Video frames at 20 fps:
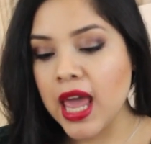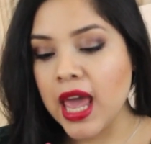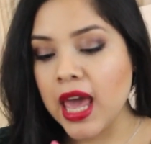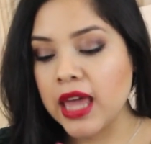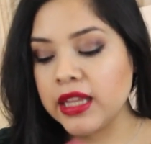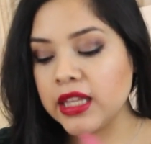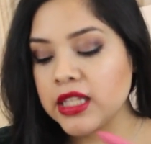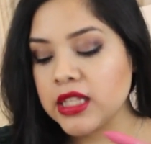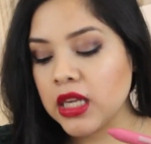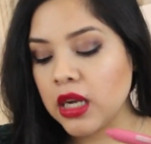
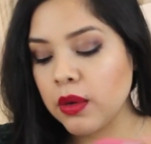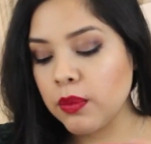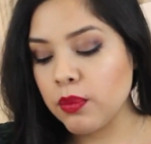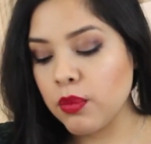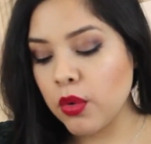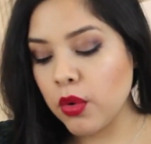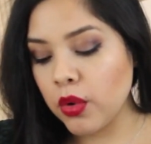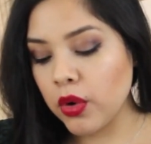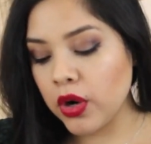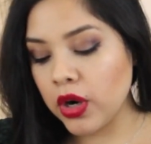And these are
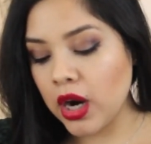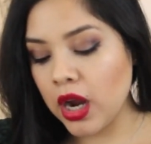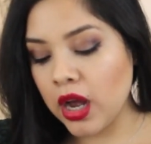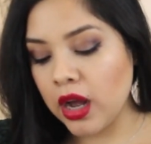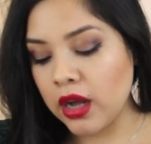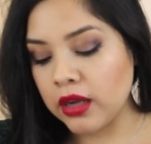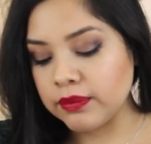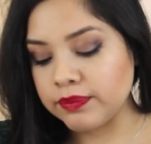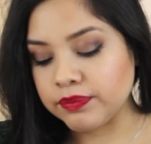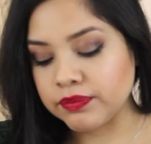more,
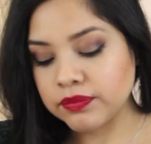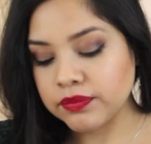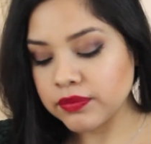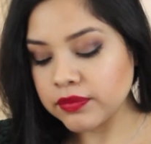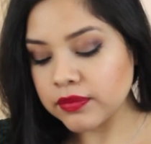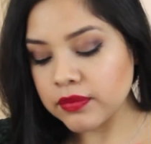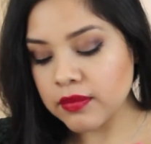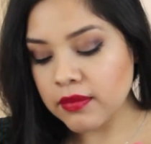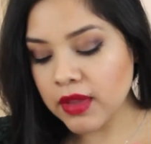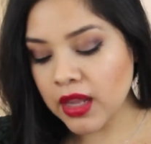um,
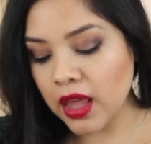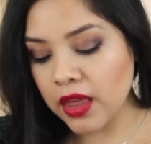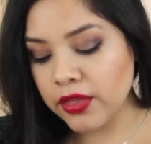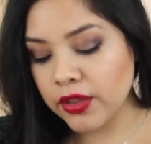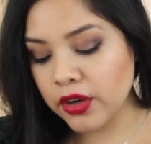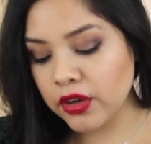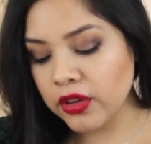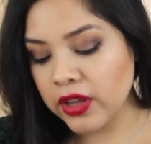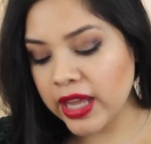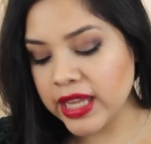
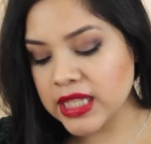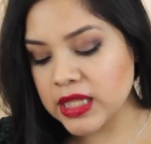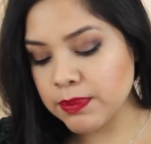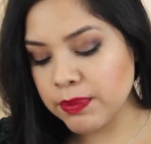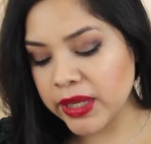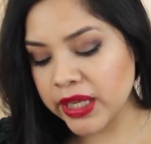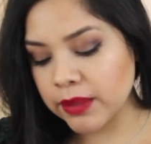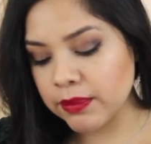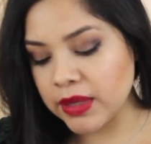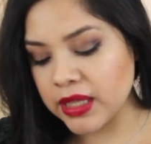they're less
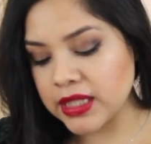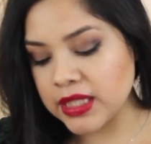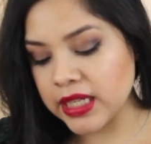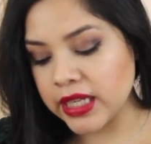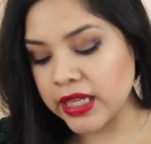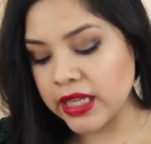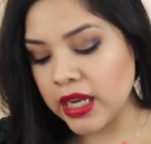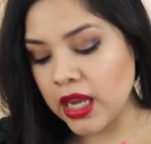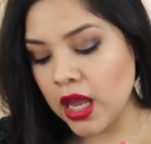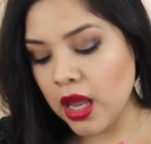
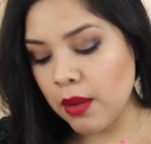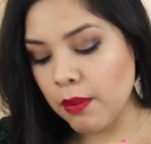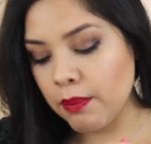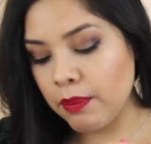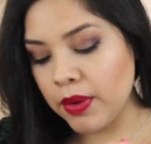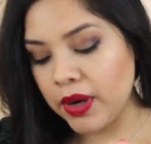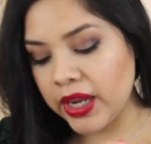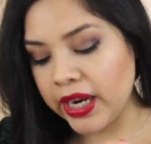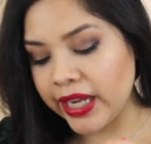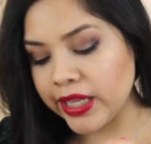pigmented,
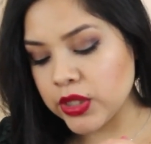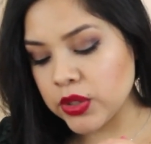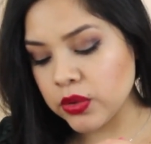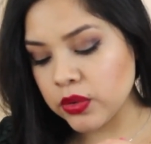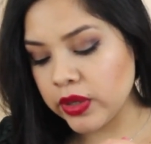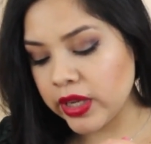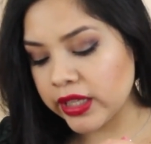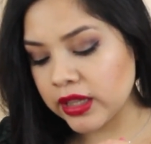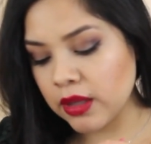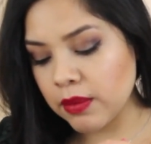but I do
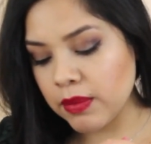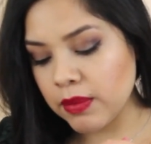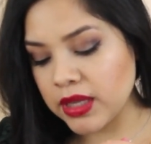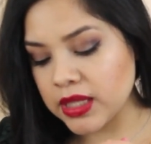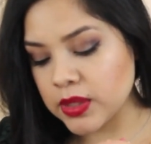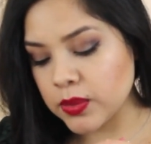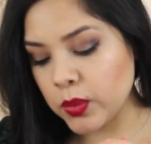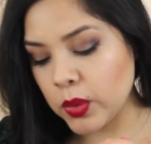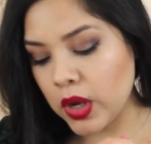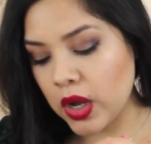like them
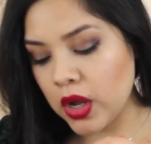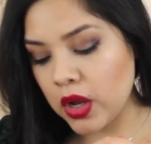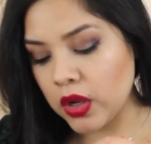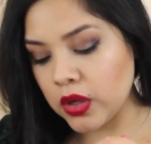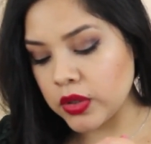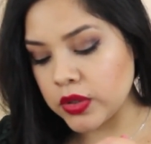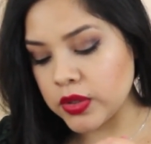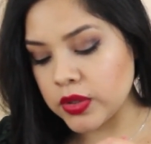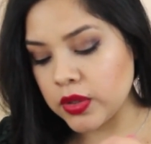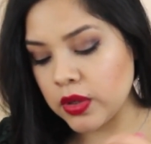as
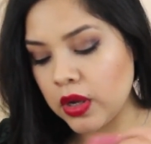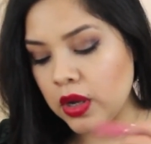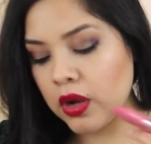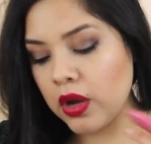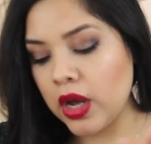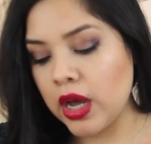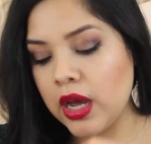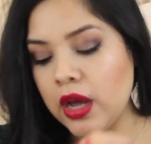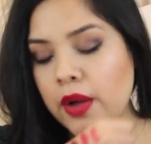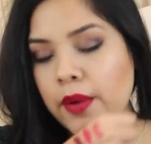well.
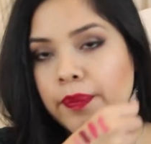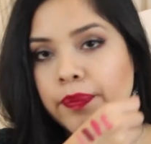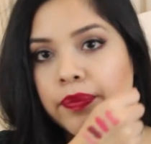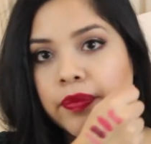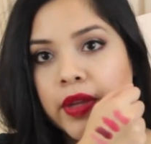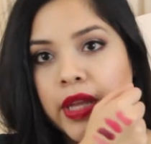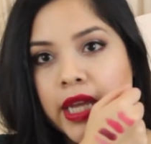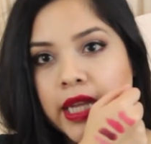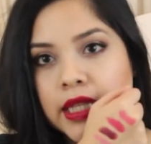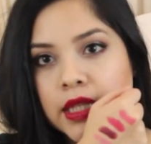So um,
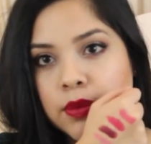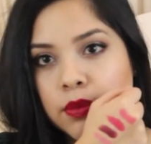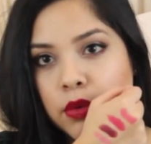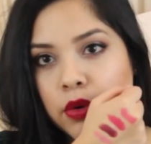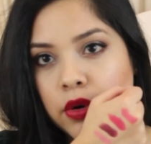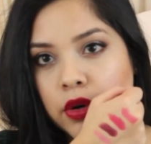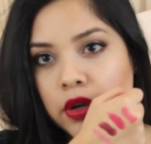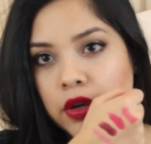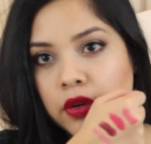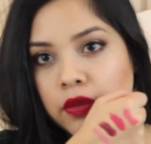it's
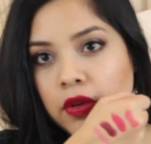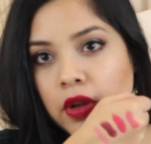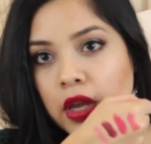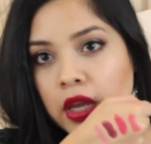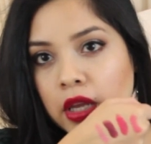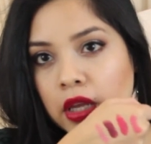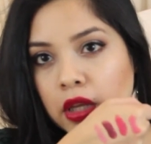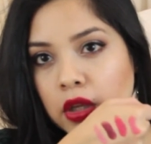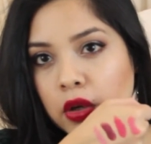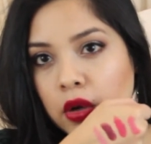more,
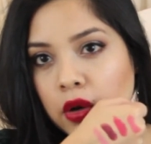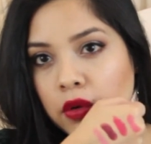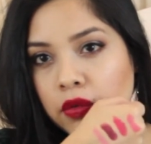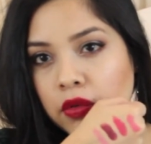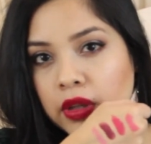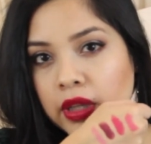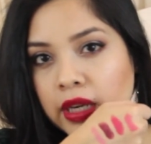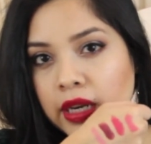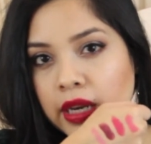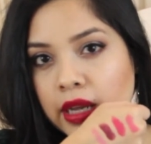you know,
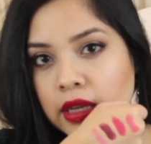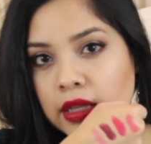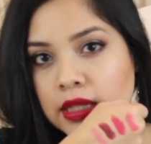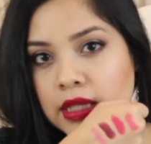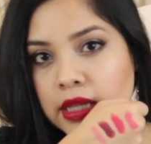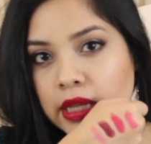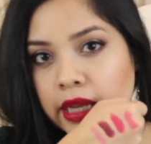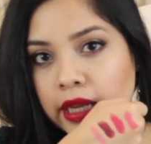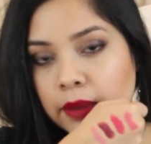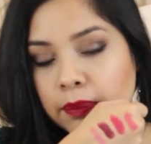really
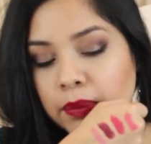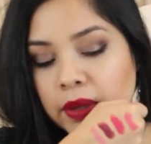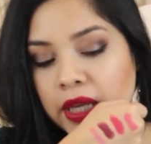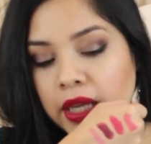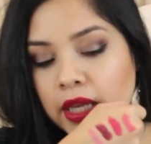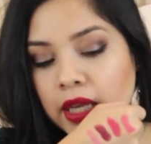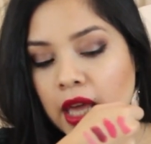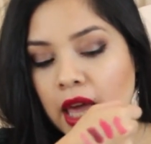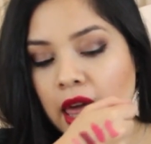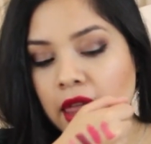nice light
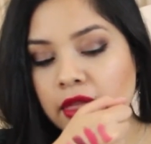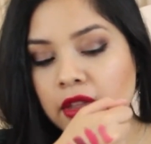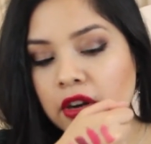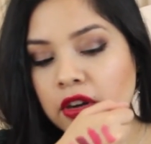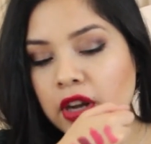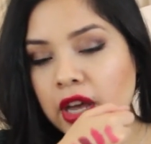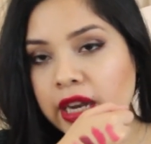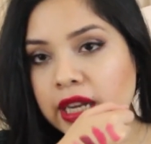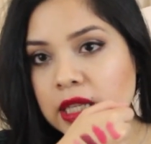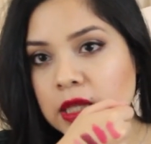pink. They're
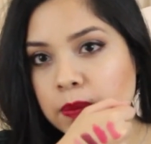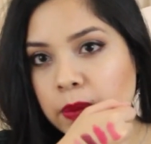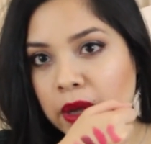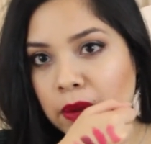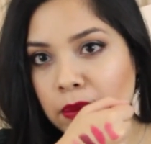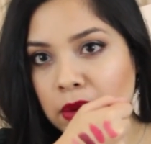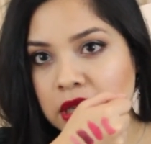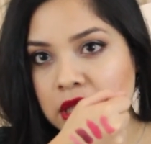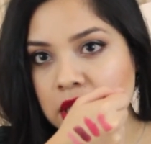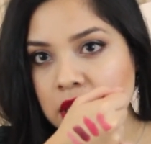not as
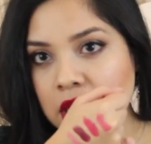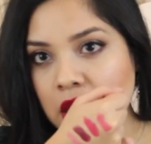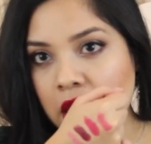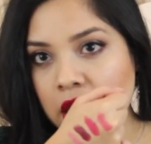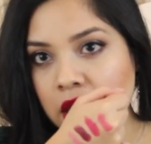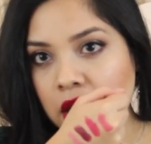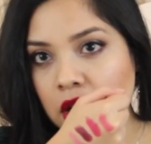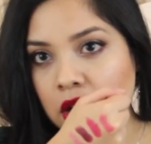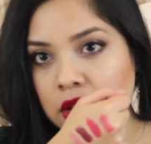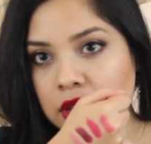pigmented
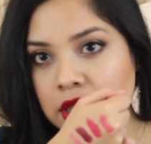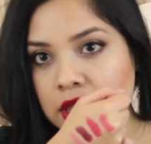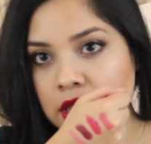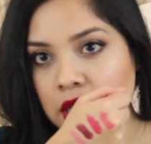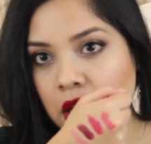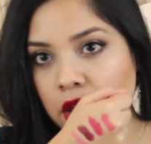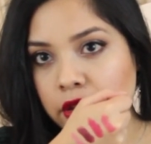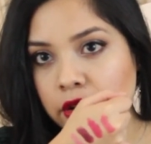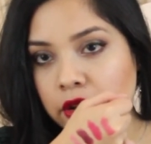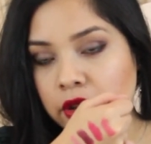as all these
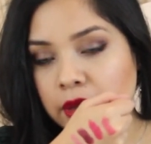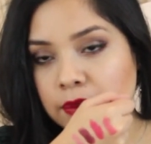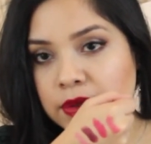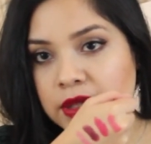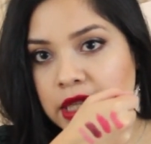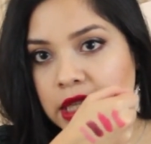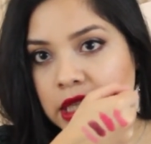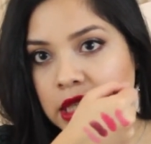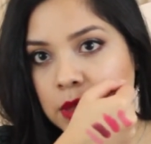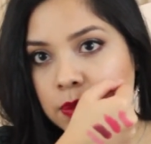other
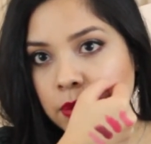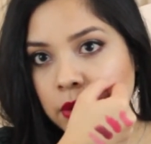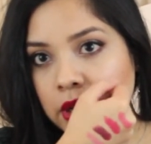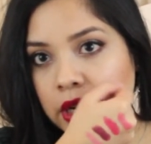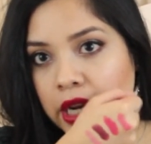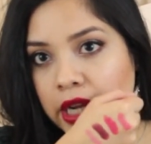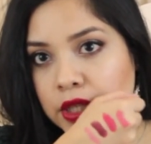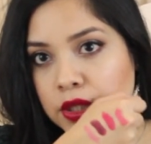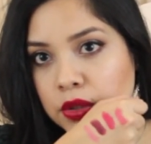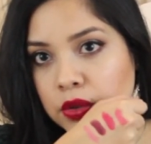lipsticks,
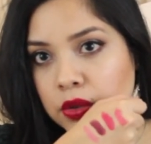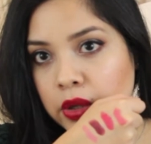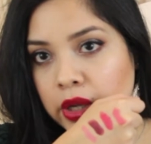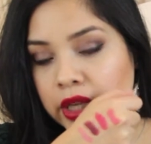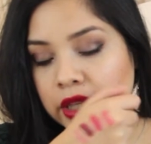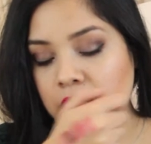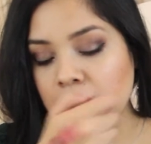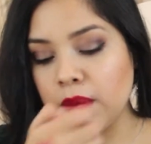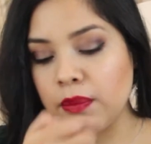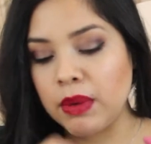but I do
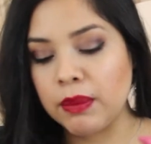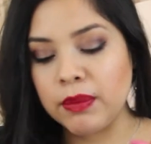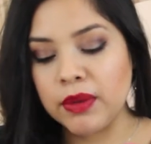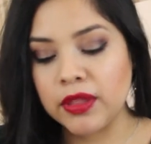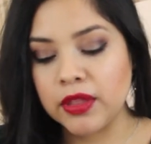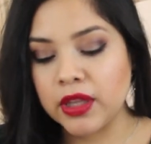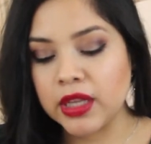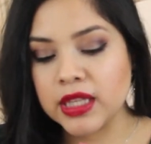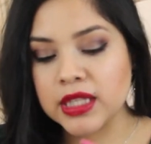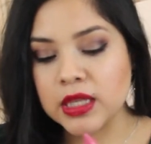like them. I
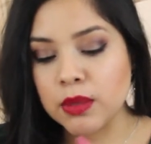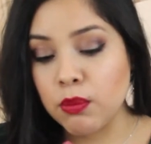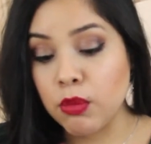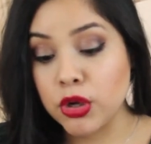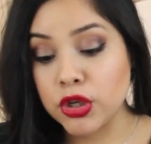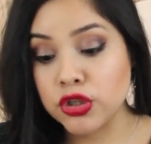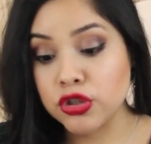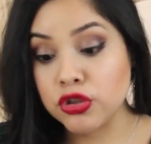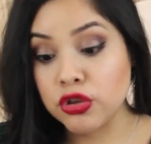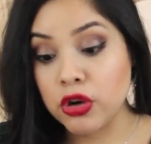mean, it's a
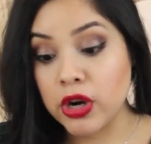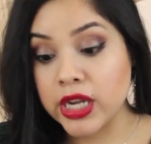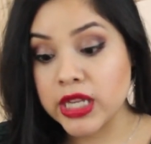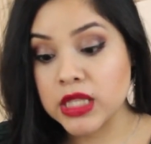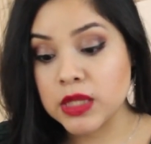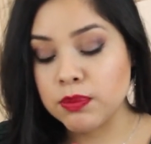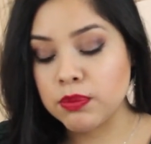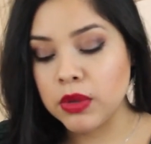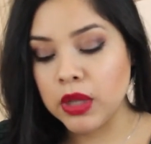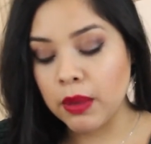
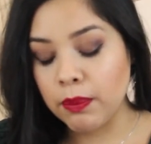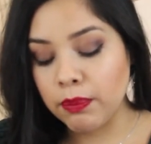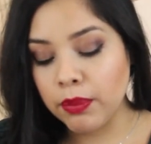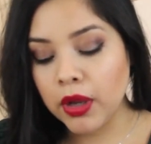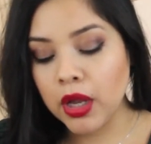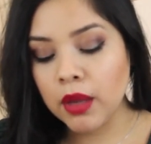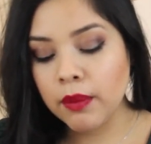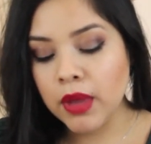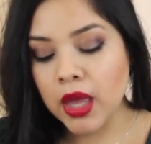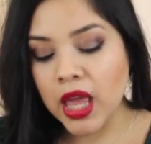moisturized lip
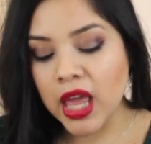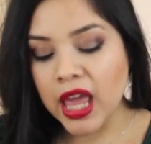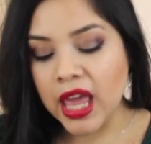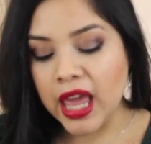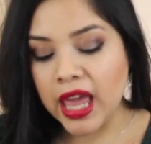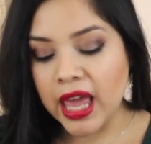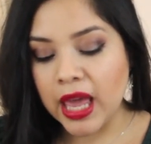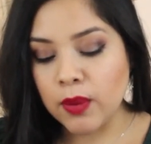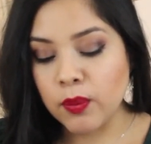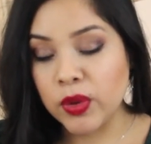balm
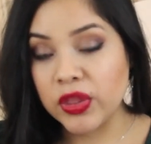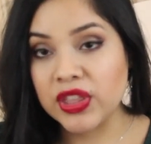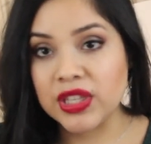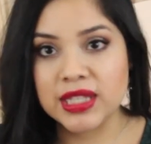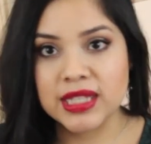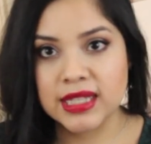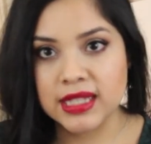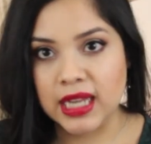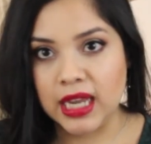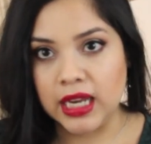and with the
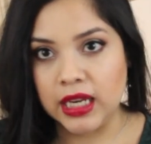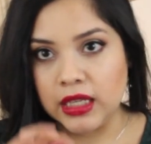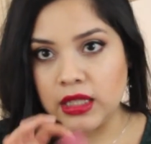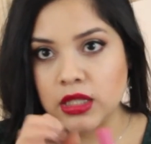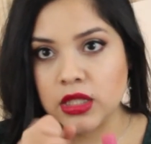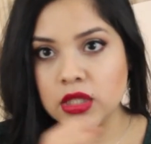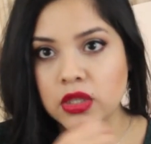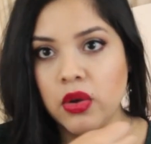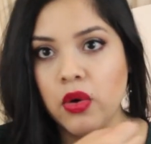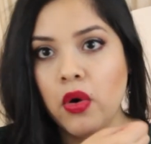stain,
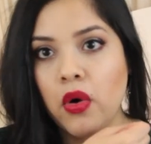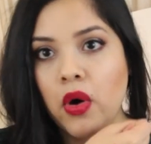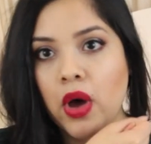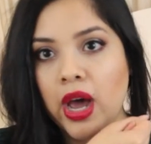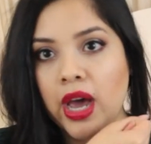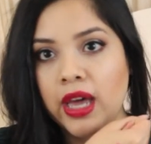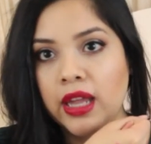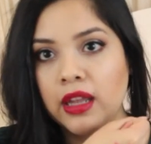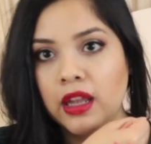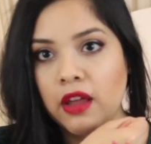so
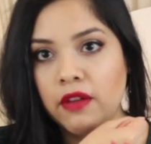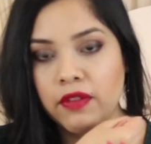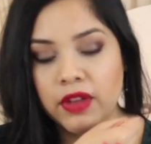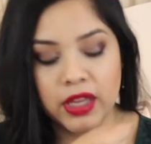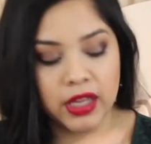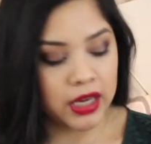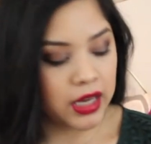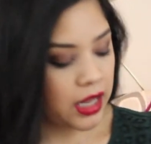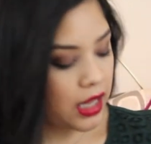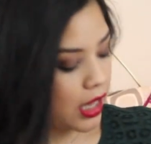I love
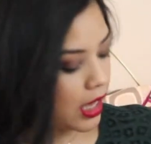it.